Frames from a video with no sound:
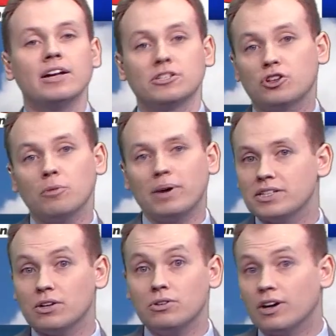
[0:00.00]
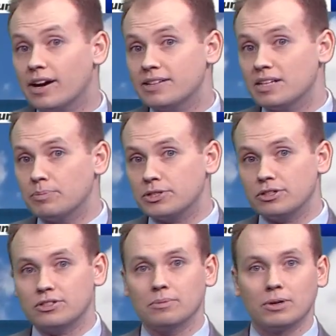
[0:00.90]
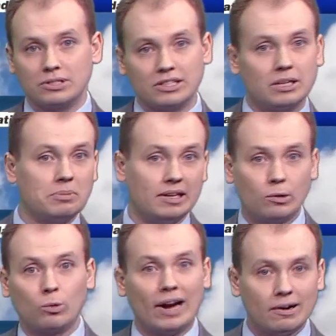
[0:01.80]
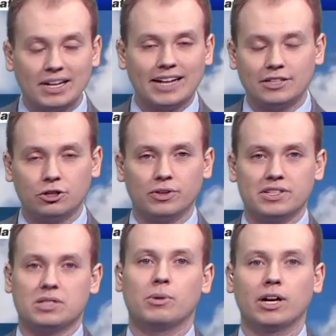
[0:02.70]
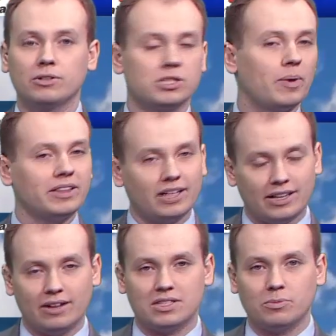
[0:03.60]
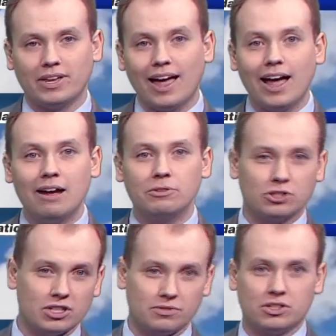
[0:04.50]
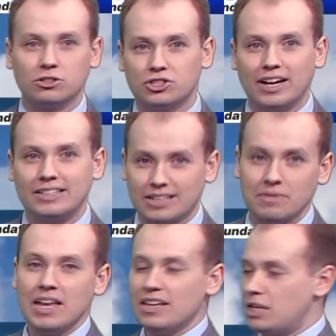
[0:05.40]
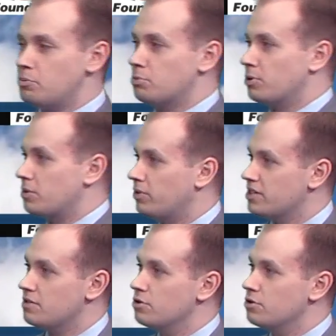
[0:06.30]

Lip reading: Zone by zone, our high temperatures are mostly going to be around 80 degrees tomorrow, despite the clouds that we have. There's enough sunshine to keep us pretty pleasant.